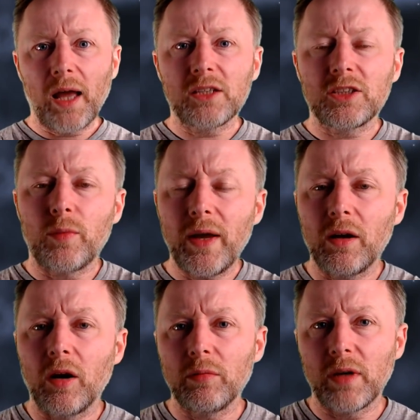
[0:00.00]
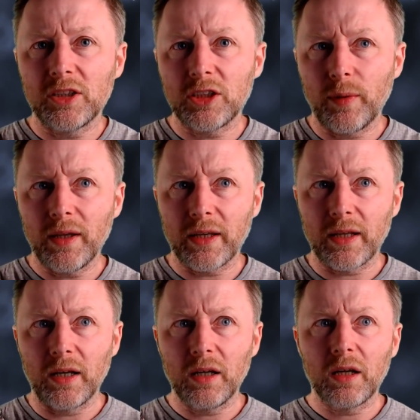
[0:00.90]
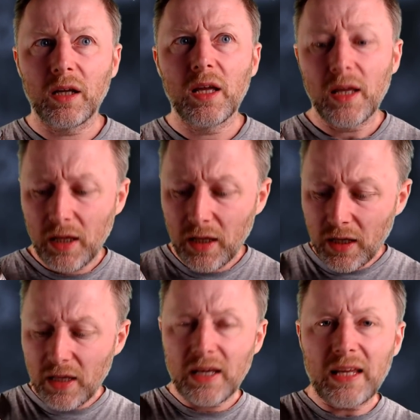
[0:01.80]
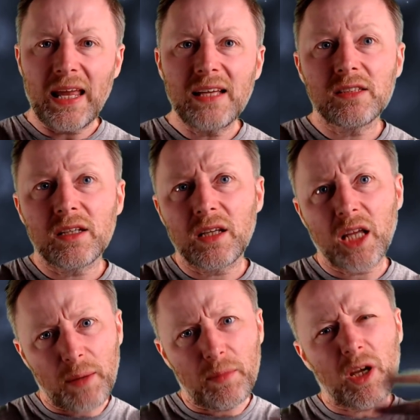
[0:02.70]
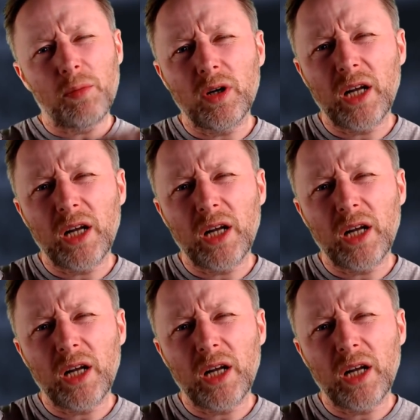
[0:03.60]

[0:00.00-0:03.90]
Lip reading: And she went up and she went like that. Craig's son, come